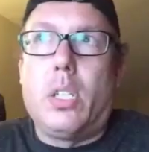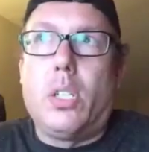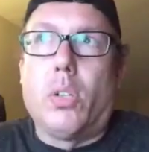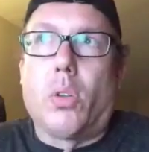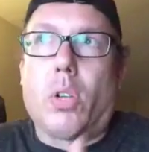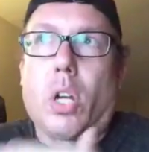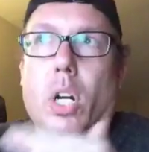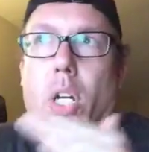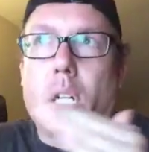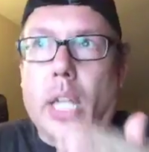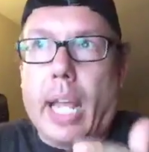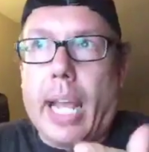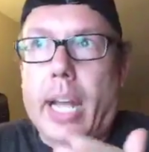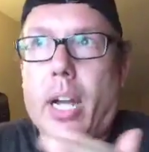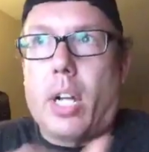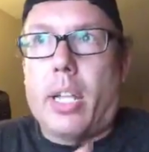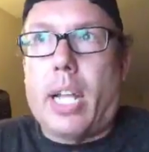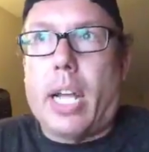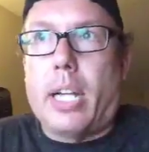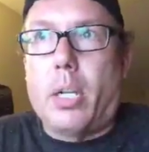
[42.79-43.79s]
You'll learn
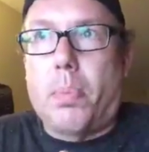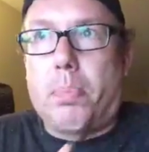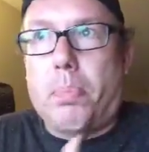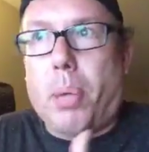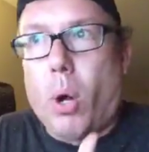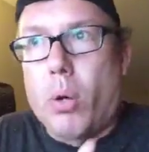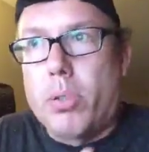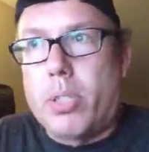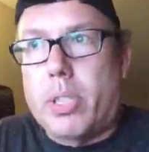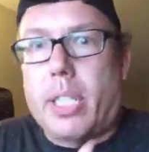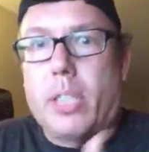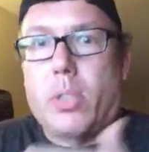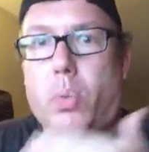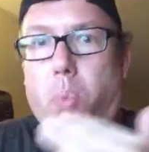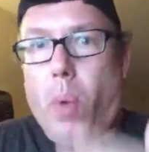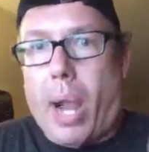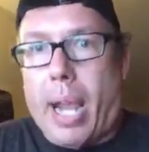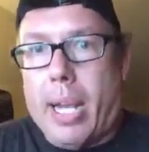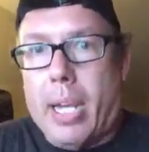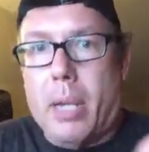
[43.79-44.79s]
later that your post
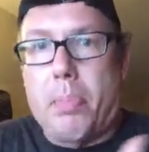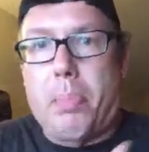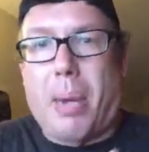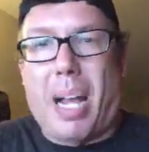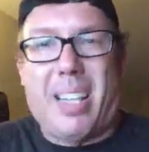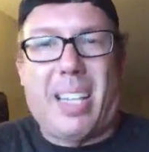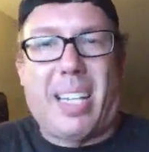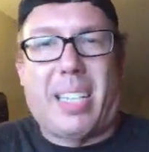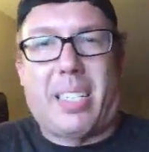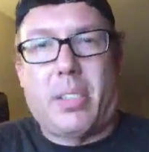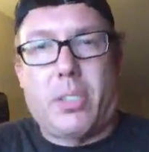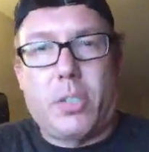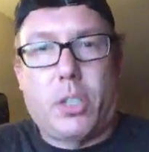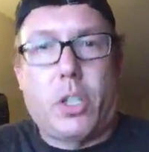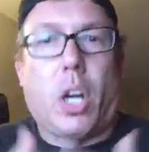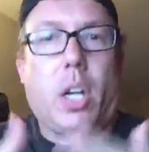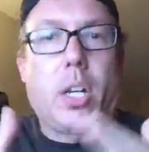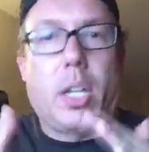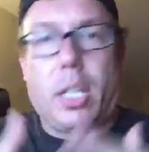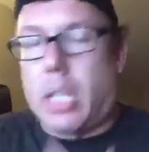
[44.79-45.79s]
gets weighted by like
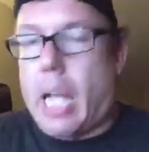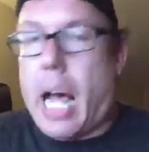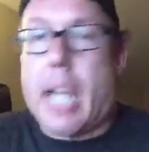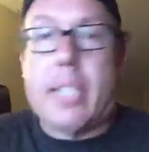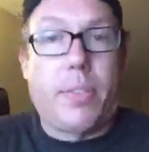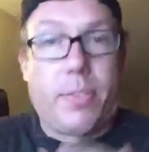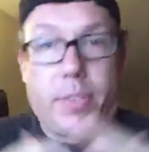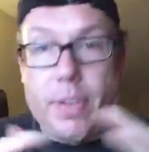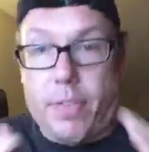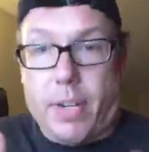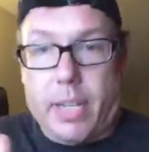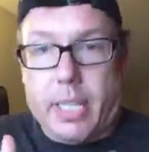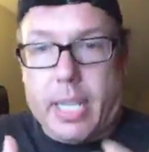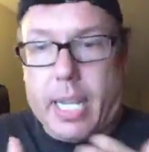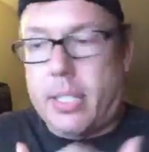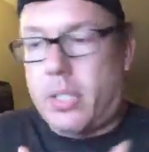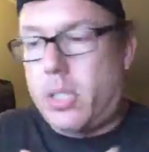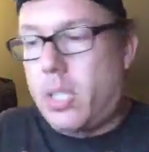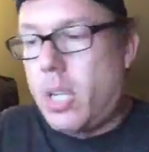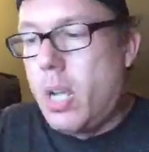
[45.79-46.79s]
lots of different
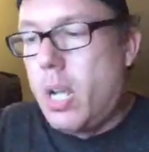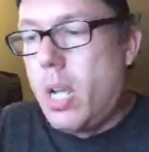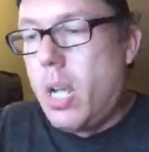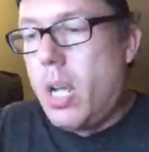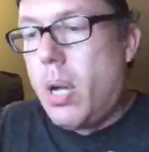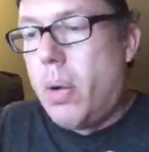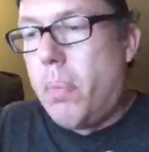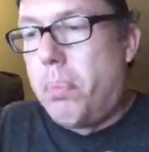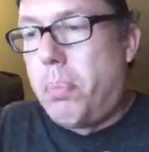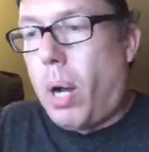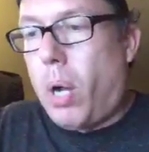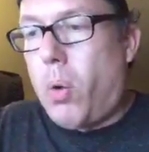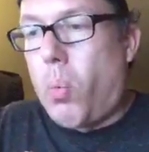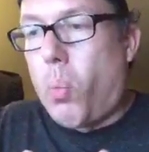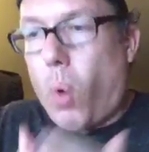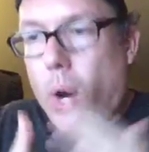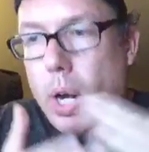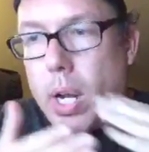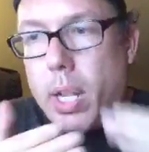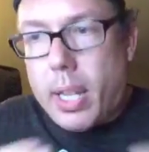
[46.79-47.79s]
things.
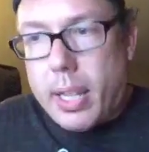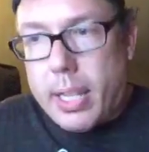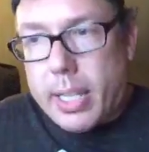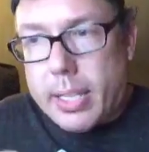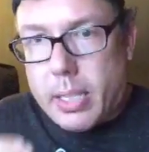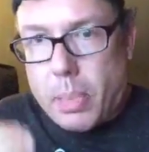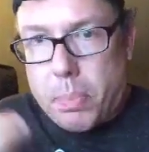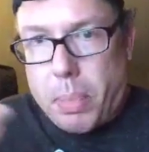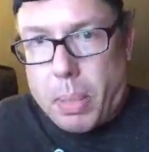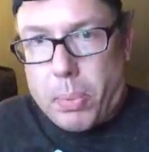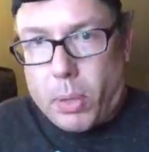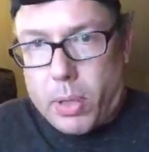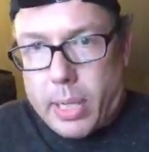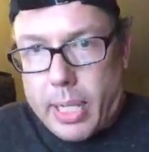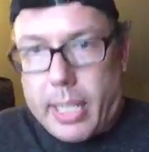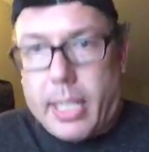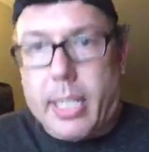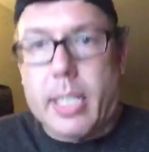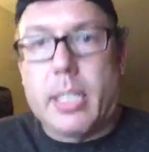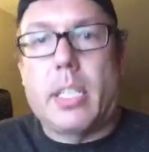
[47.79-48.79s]
But one of the things that people
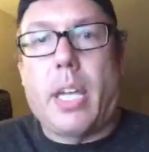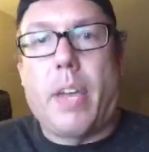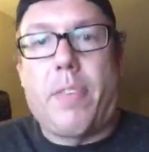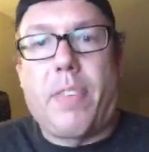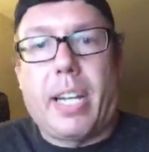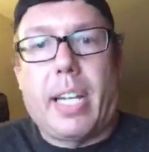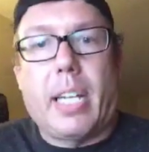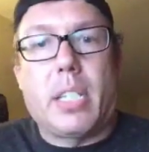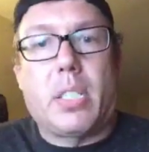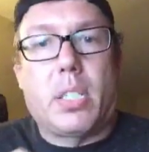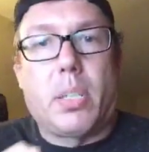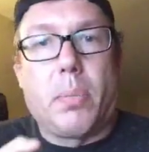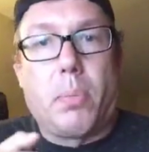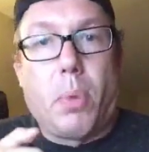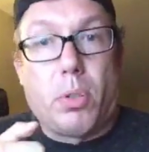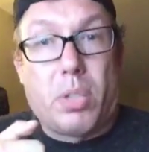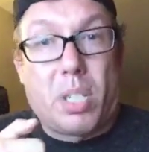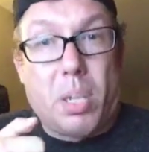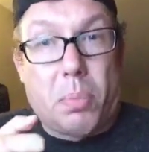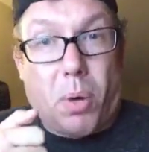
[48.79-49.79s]
think is if it gets the
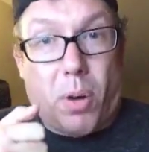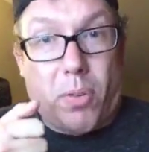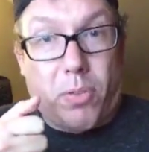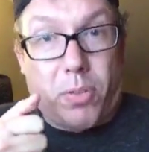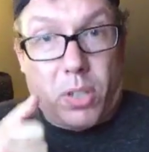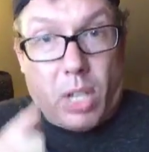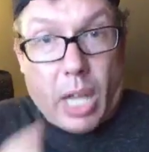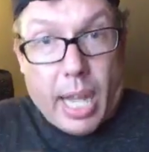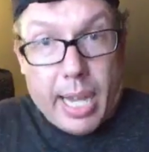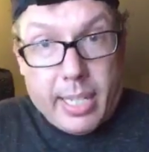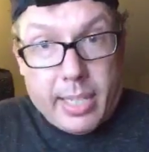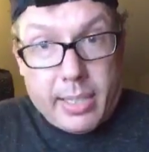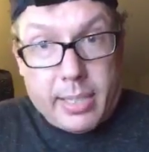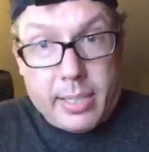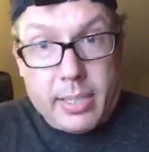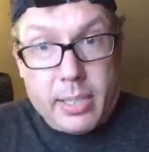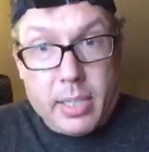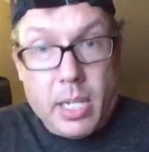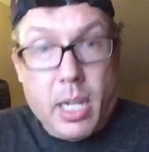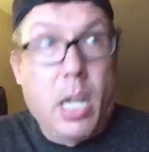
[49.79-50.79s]
most number of
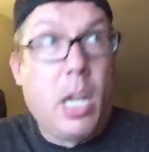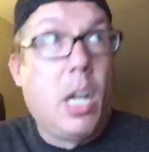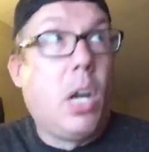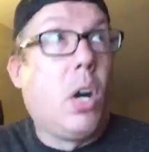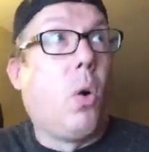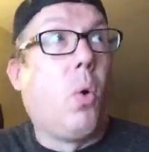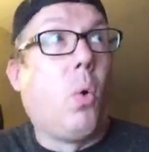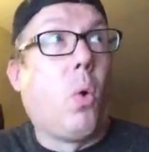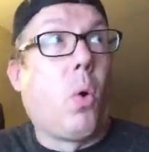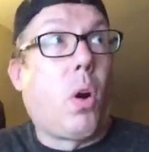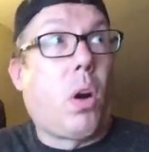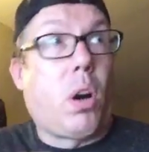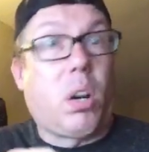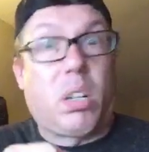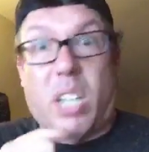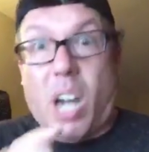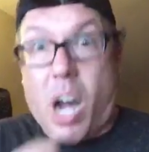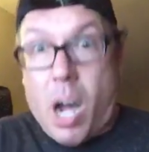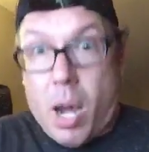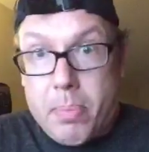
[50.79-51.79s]
likes
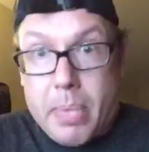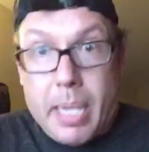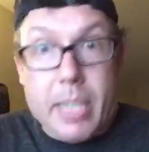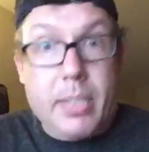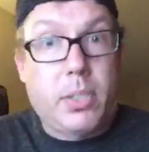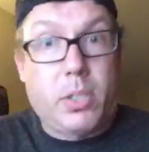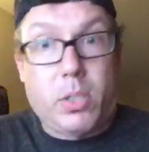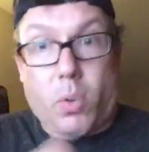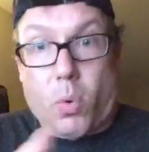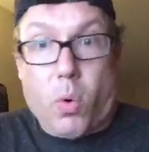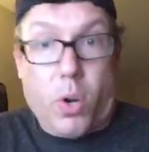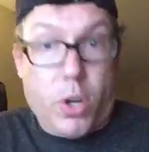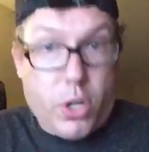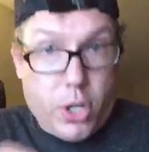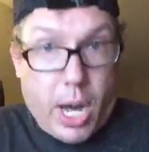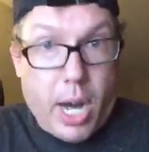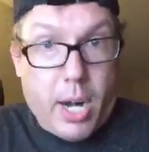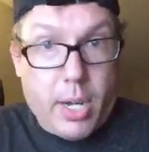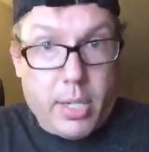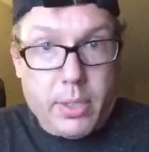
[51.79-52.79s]
or comments or
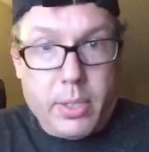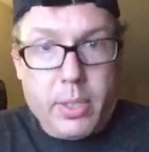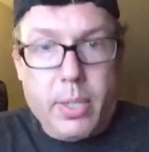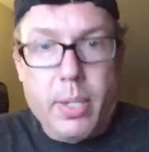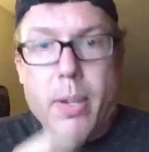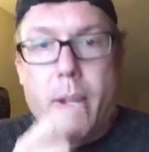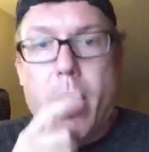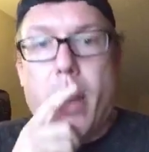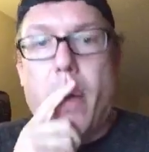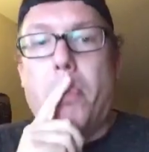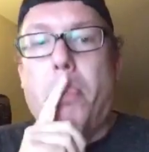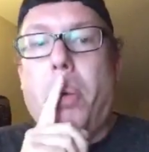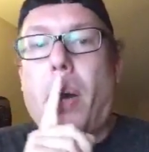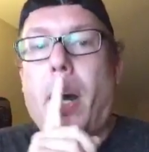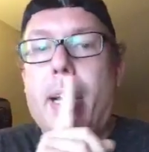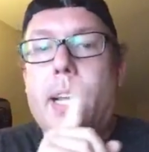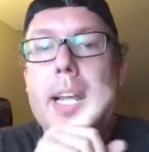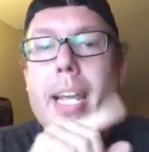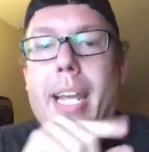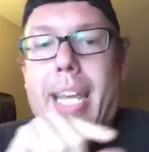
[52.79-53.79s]
shares.
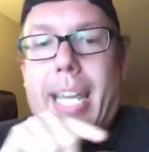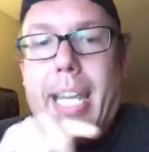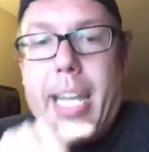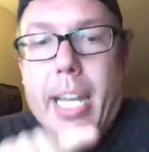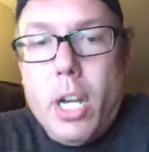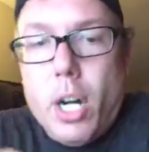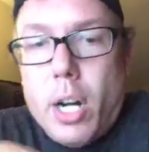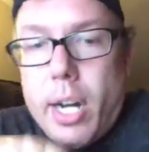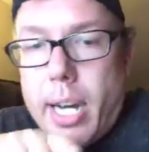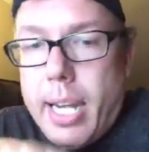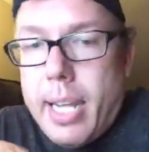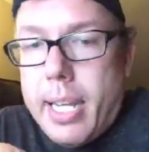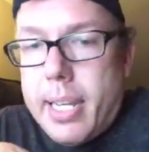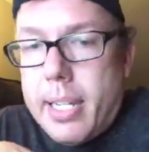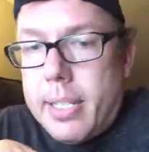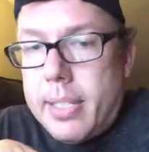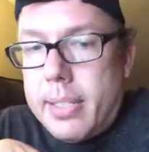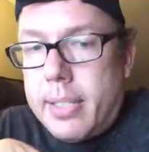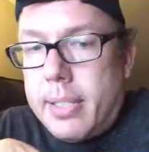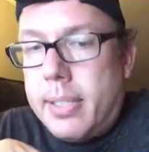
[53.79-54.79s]
But here
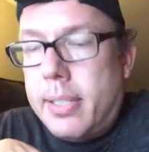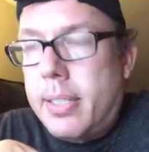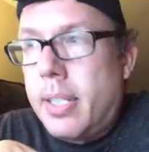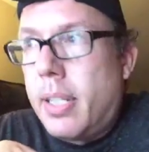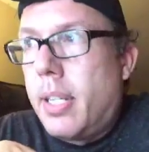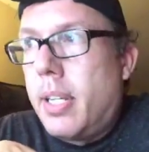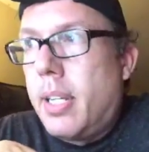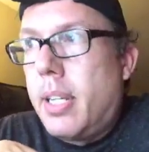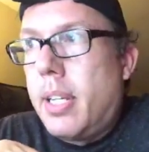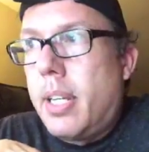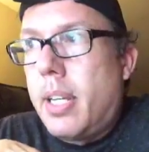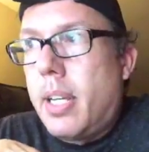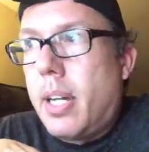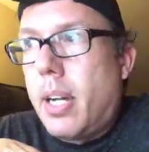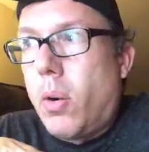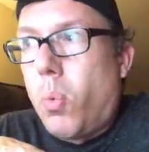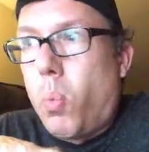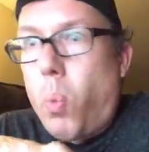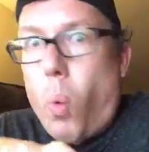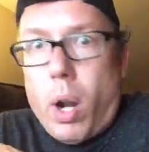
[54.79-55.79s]
is
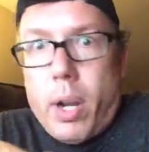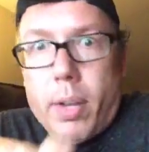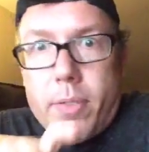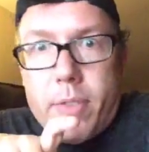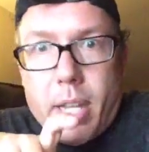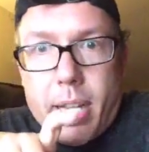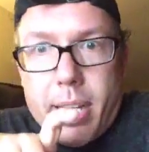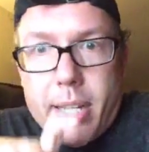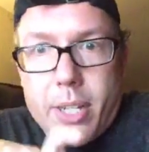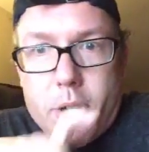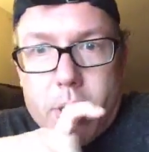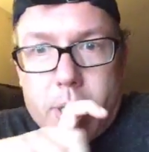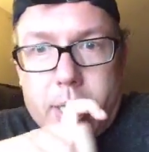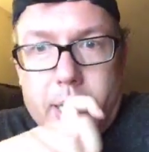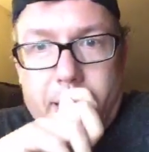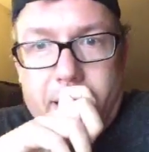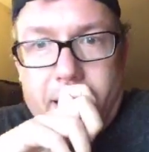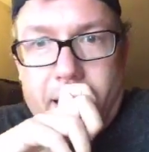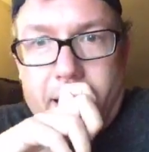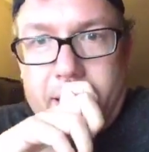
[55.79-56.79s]
one of the
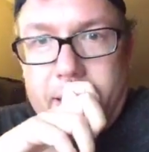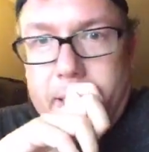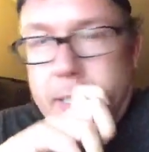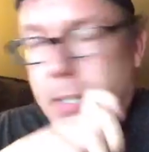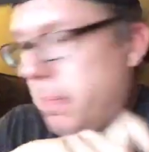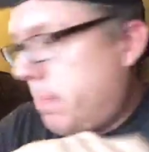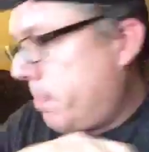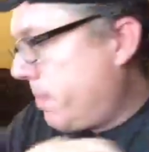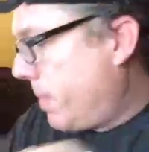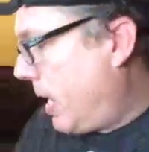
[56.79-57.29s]
interesting things.